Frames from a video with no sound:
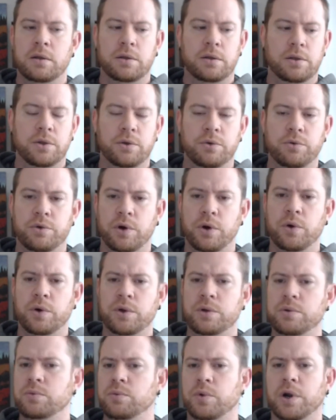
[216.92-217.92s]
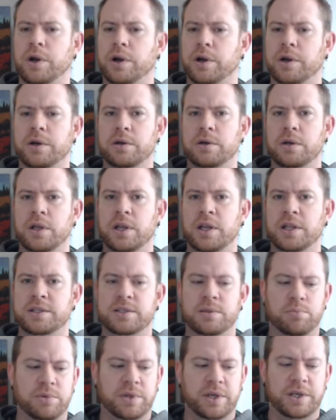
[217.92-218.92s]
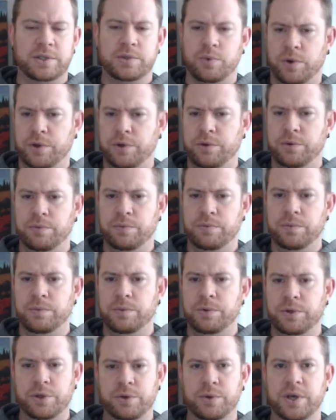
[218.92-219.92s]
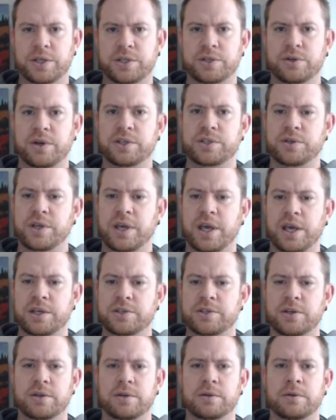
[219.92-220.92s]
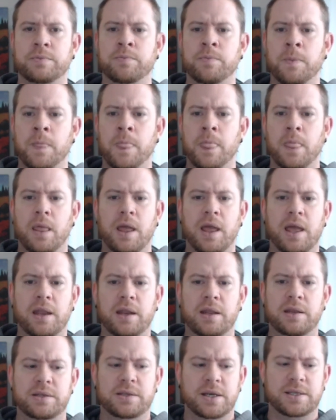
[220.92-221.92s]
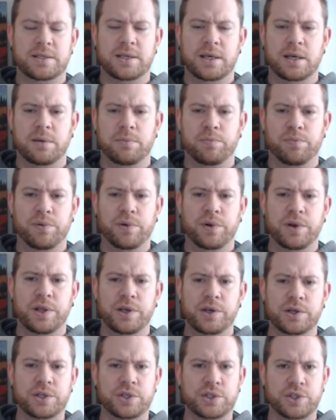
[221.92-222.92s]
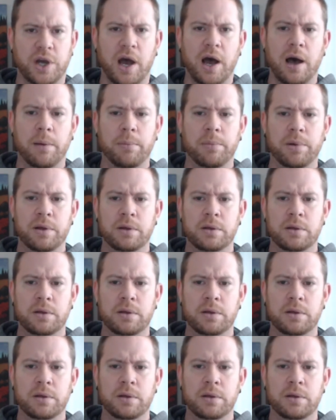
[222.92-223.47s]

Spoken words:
you go and work, and it's the place where you get your education, and it does a pretty good job